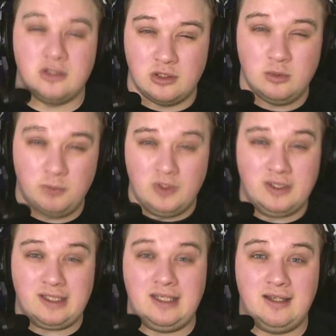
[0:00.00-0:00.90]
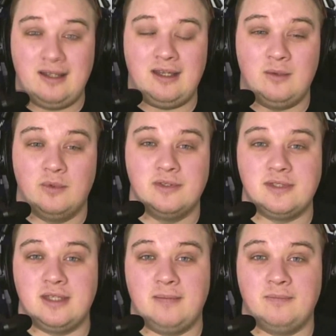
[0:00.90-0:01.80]
do put the year it
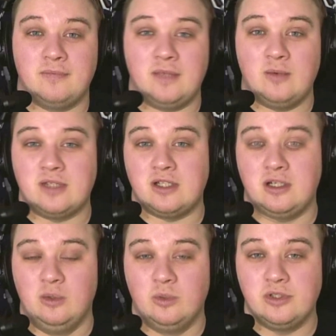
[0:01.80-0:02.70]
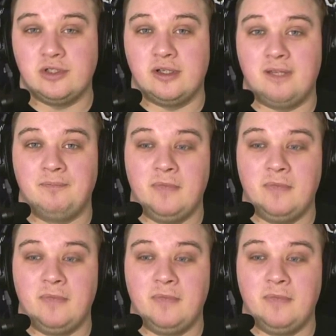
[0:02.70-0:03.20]
was actually launched on it.